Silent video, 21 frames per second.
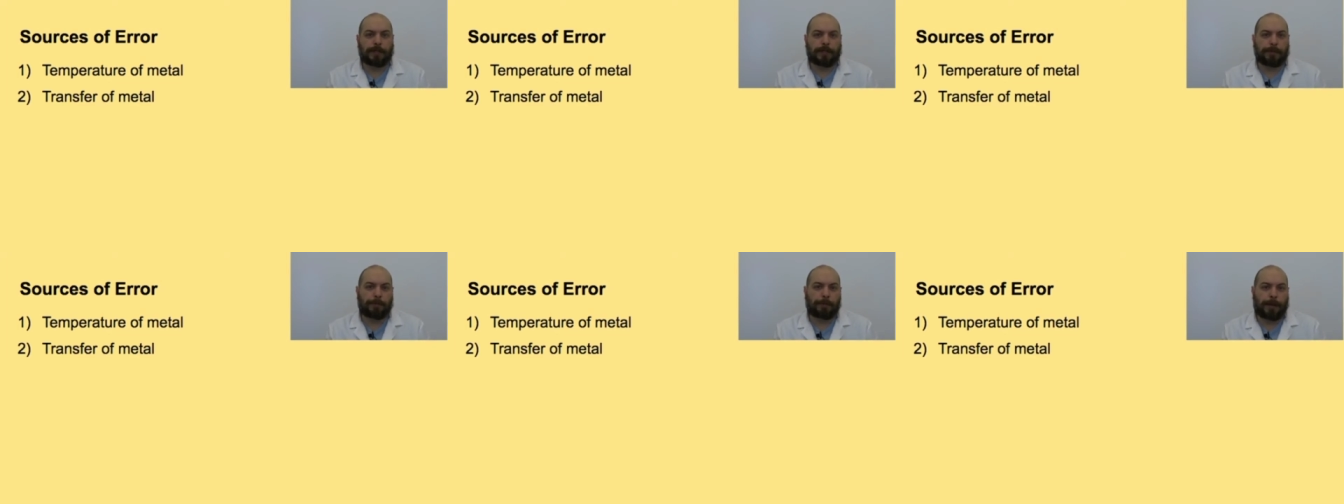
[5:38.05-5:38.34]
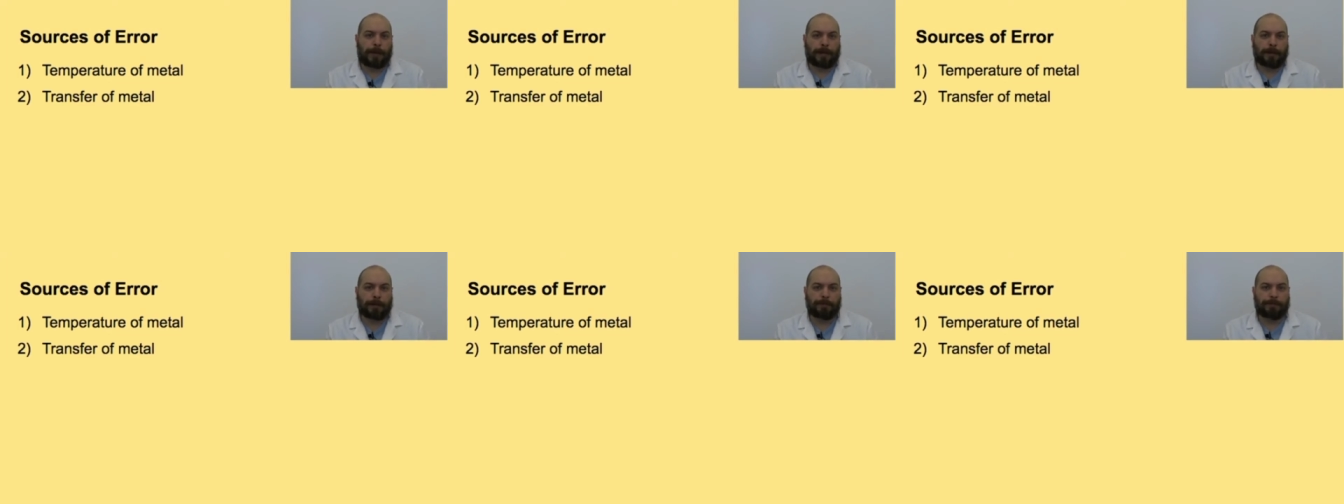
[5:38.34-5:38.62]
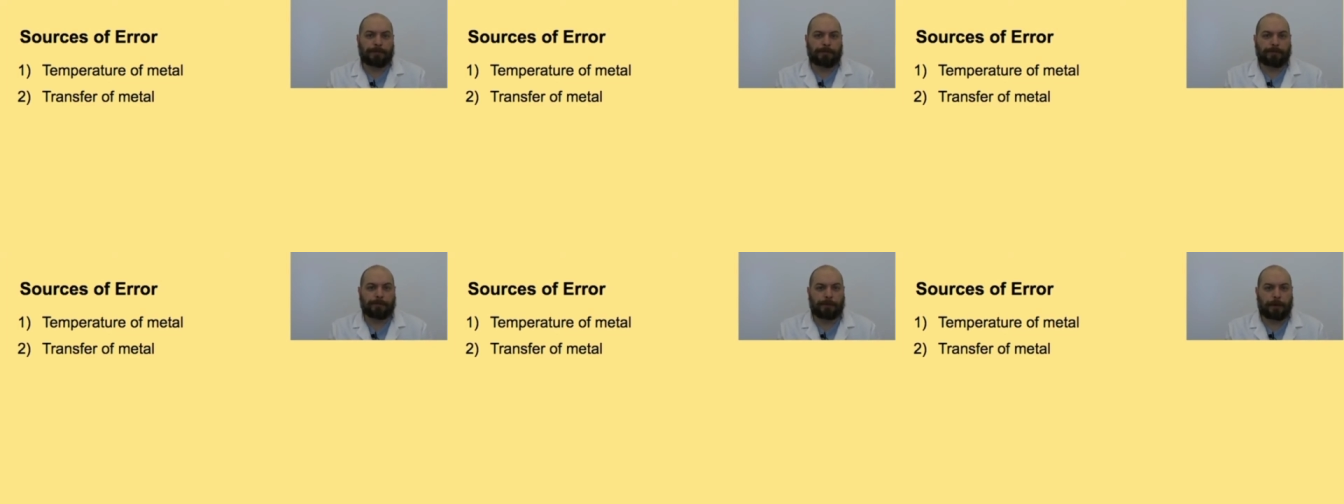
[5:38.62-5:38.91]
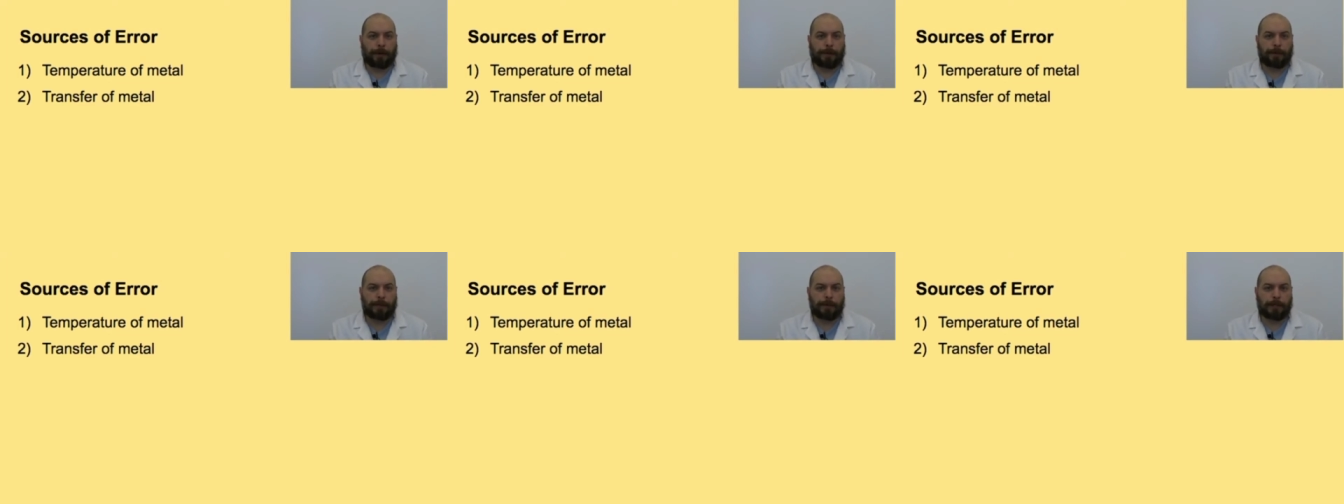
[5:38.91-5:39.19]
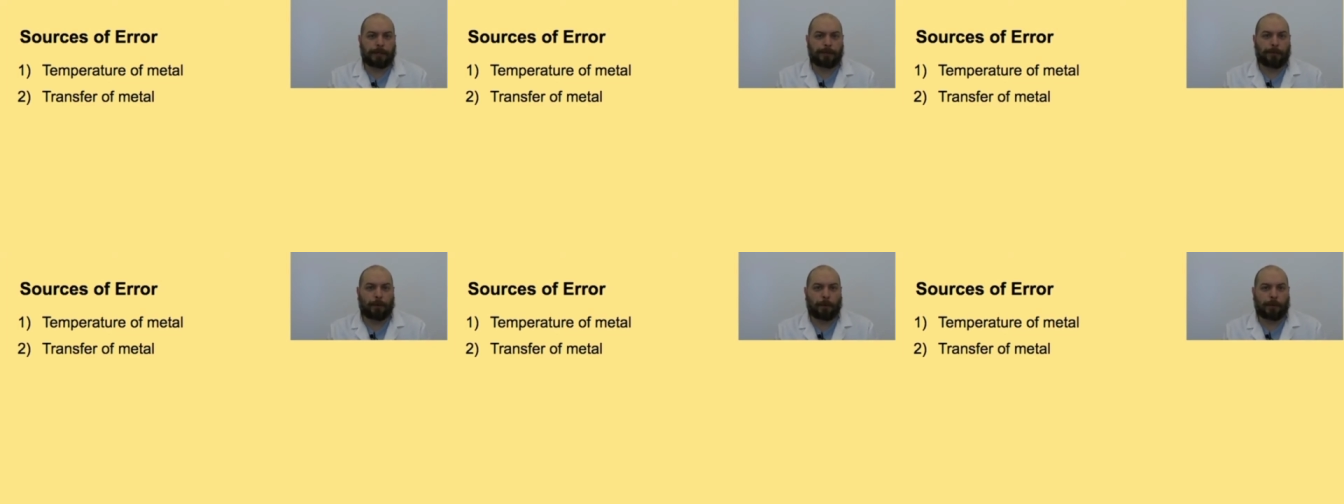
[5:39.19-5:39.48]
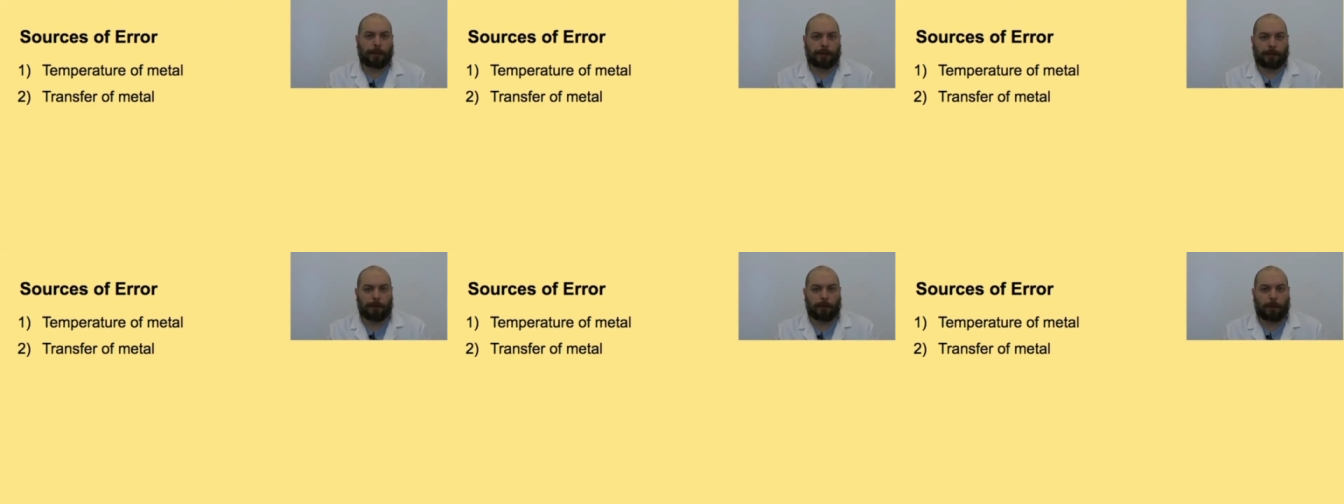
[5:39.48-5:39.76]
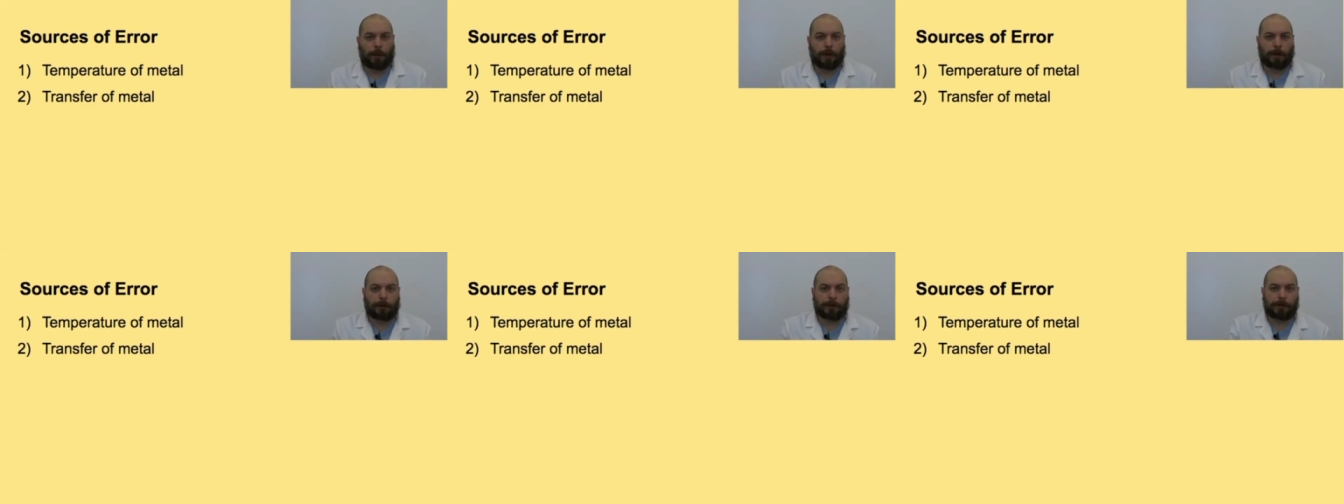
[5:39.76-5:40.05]
the metal from the boiling
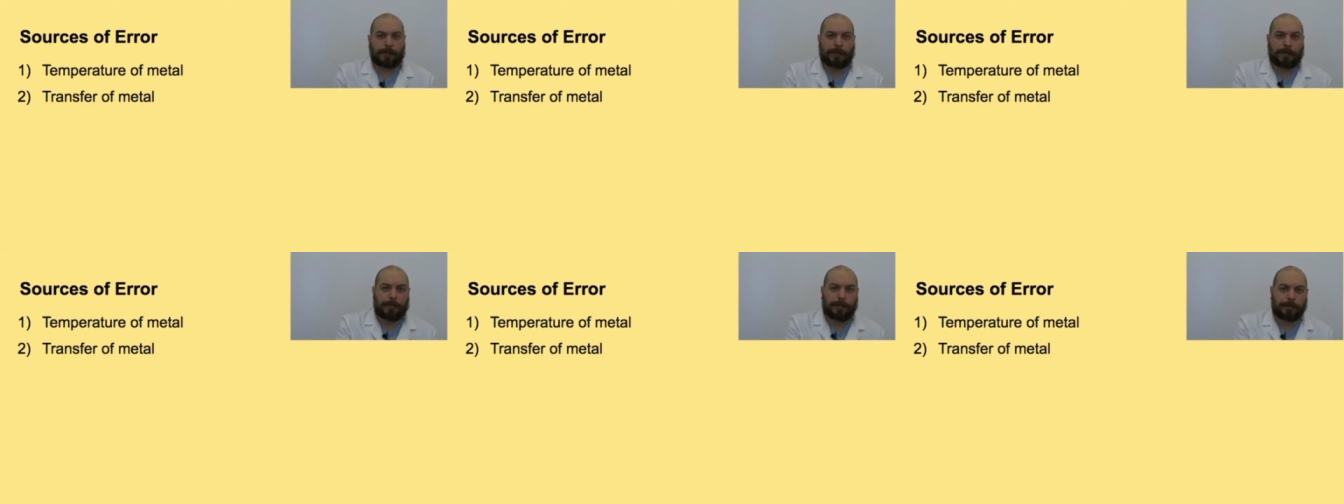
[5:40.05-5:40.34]
water